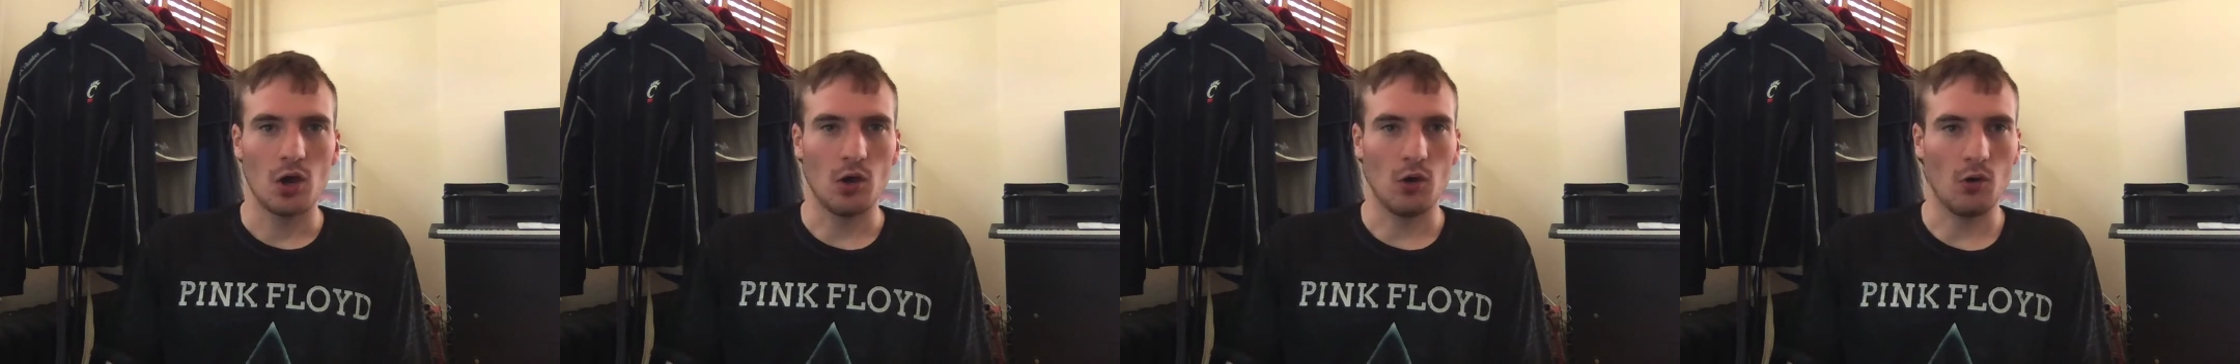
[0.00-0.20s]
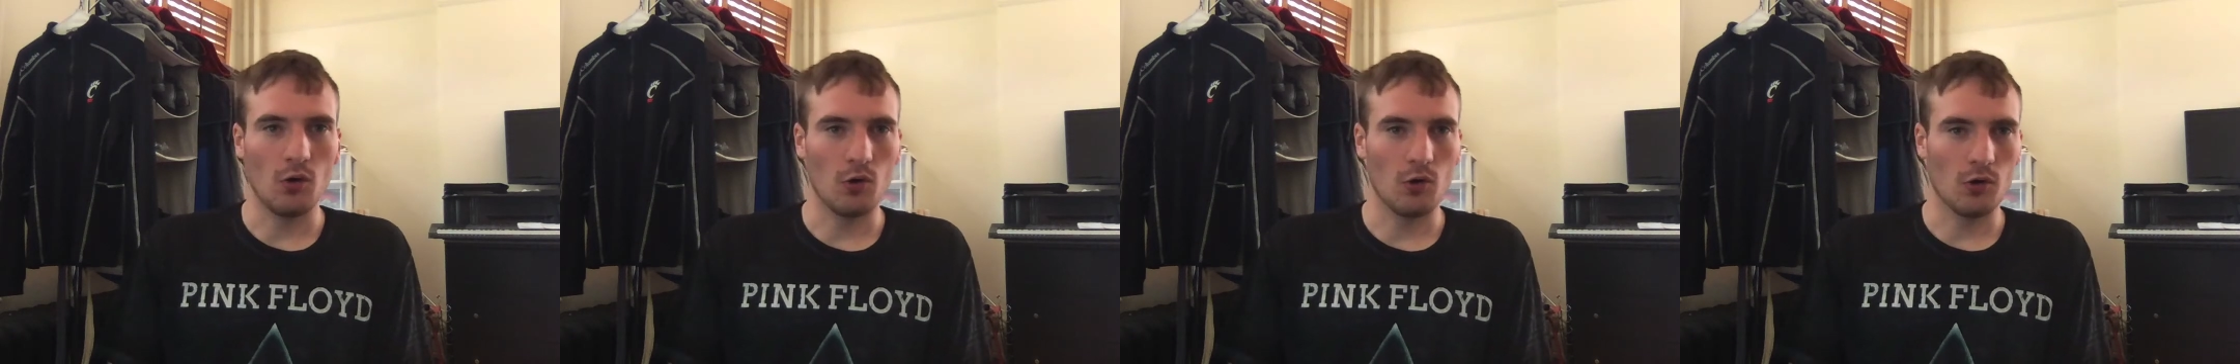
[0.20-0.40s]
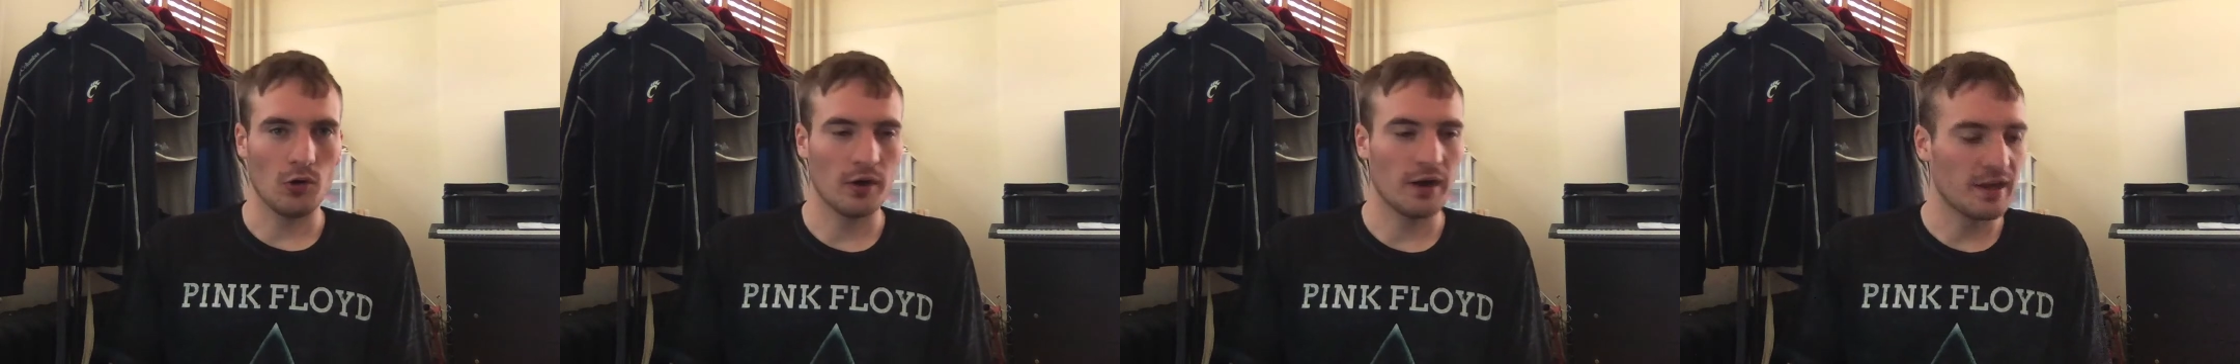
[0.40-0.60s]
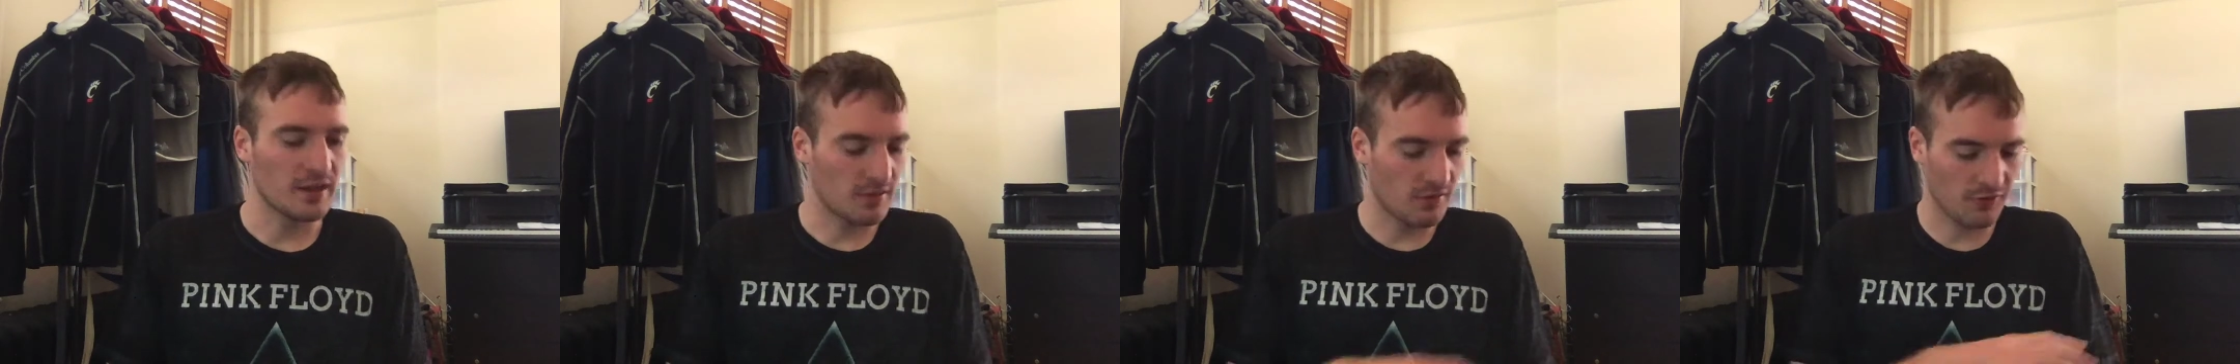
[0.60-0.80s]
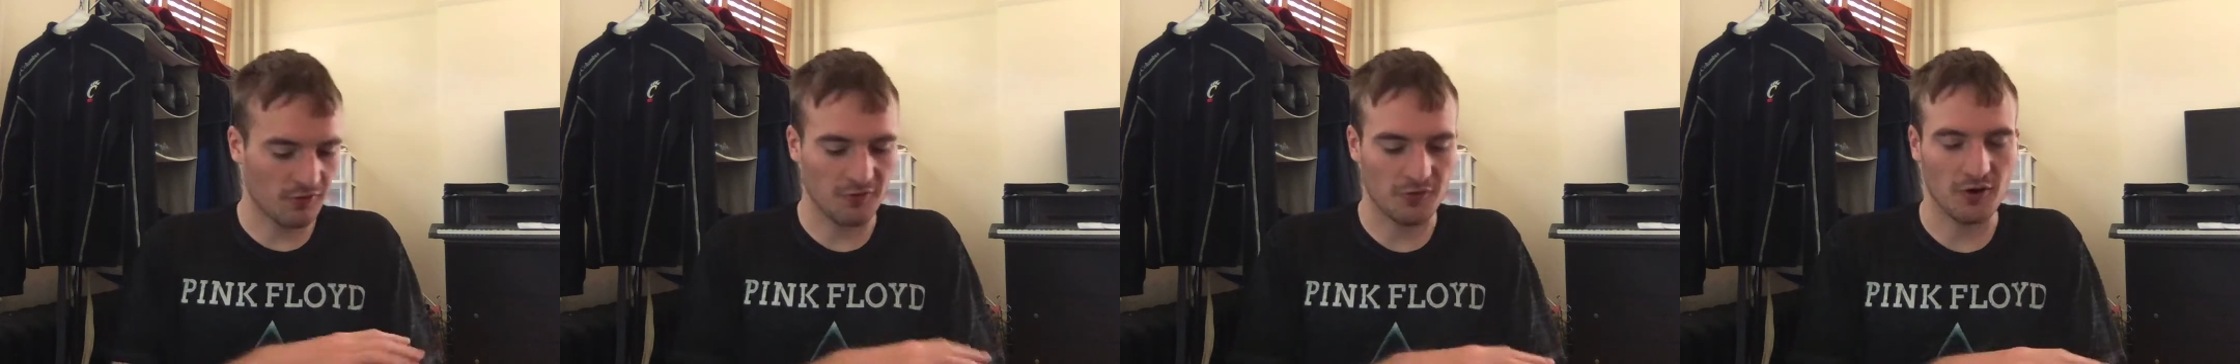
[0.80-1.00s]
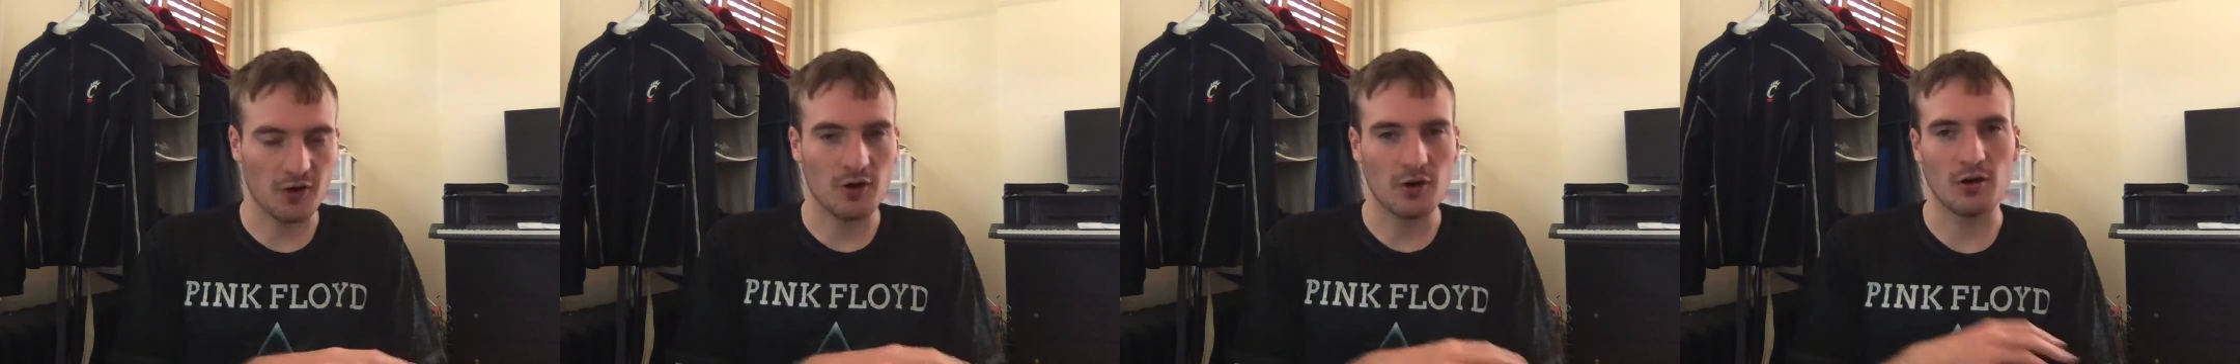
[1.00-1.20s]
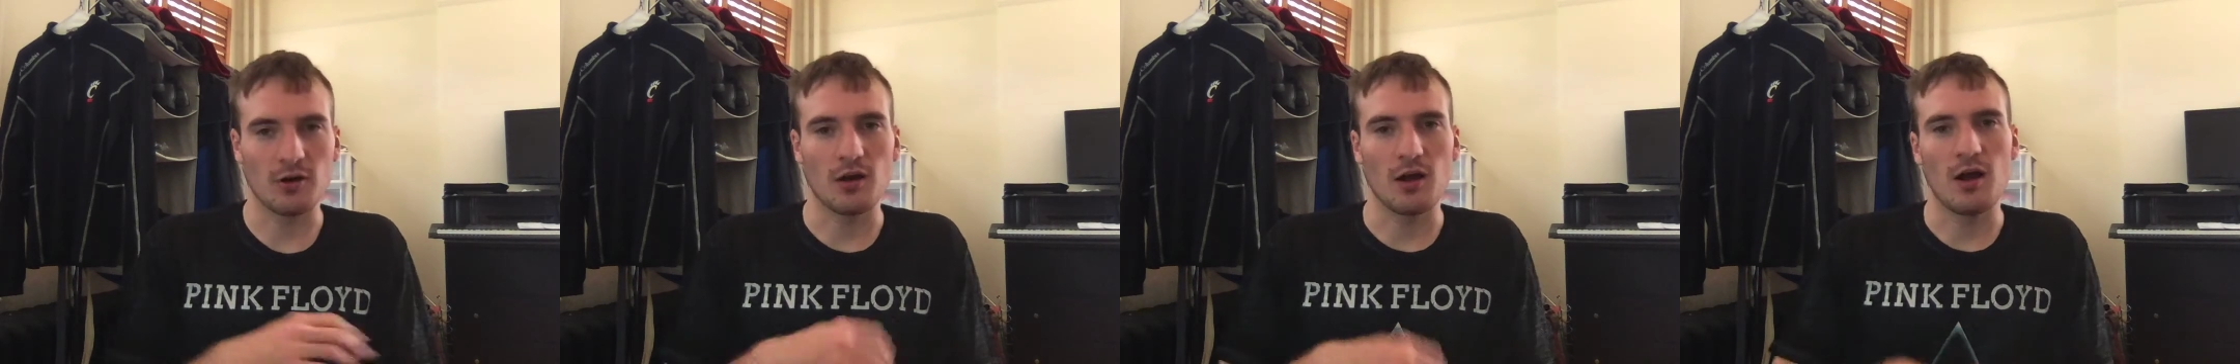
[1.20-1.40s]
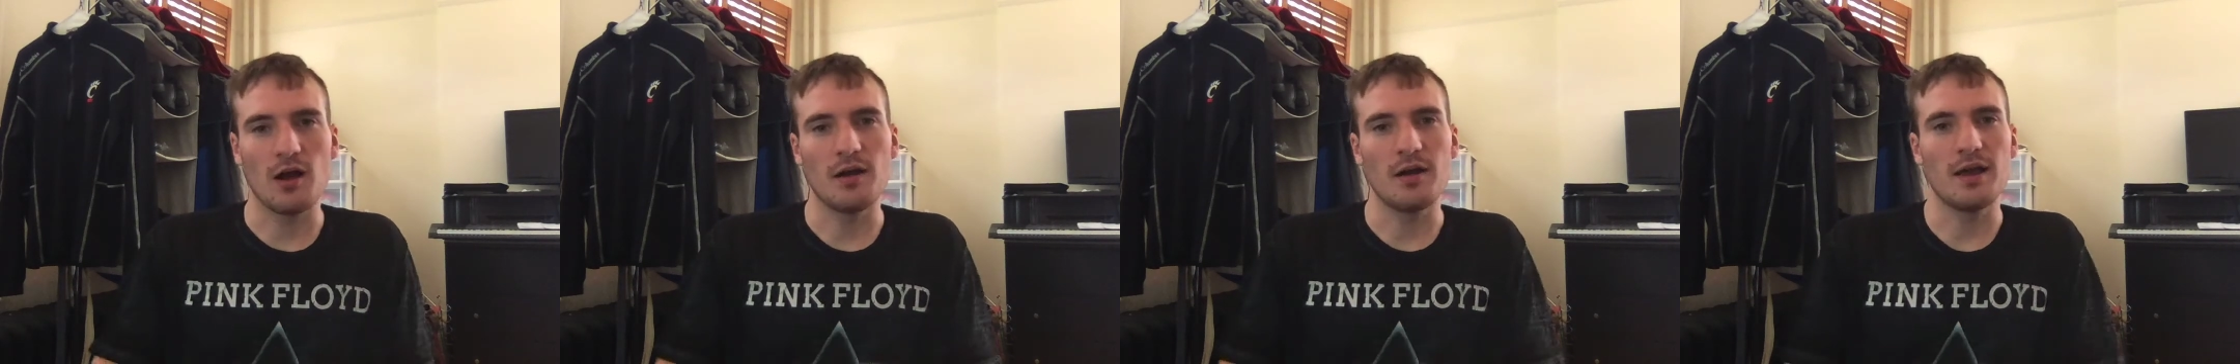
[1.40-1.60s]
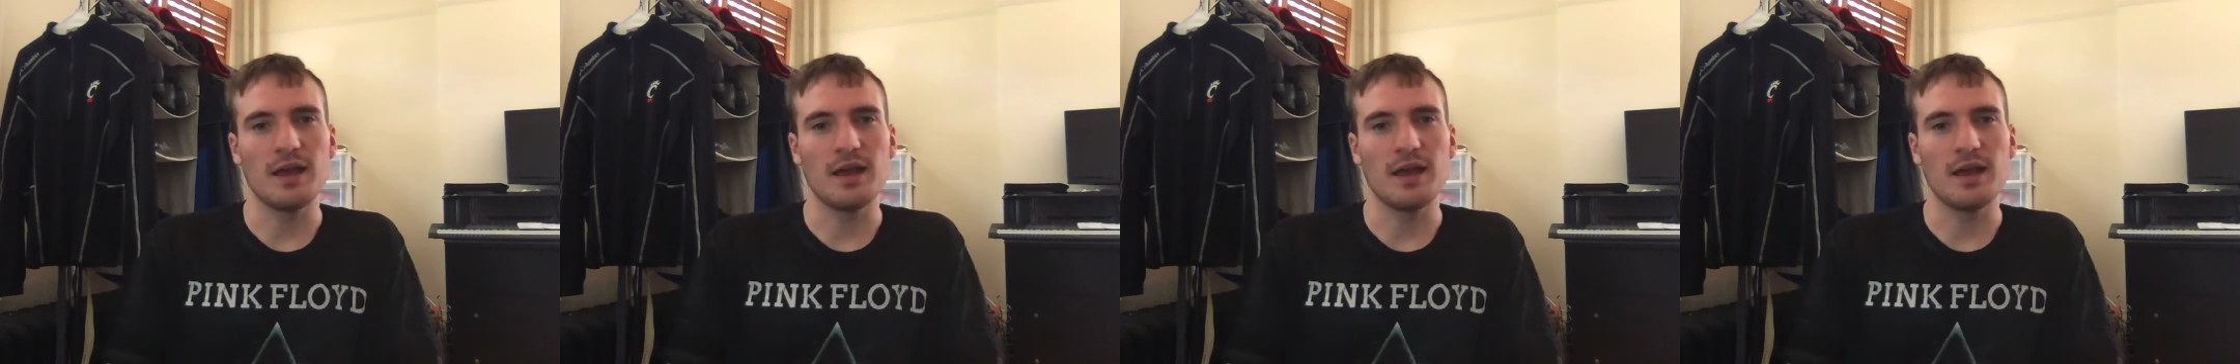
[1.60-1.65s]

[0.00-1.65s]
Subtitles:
or it's fur on